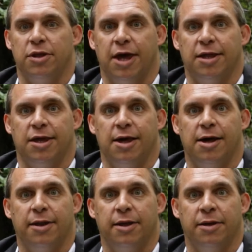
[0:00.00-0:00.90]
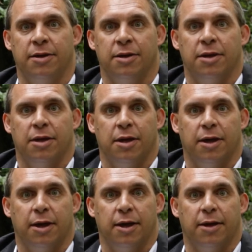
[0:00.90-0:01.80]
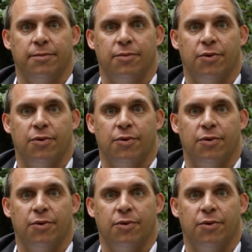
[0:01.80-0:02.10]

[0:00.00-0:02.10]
And Tatiana um,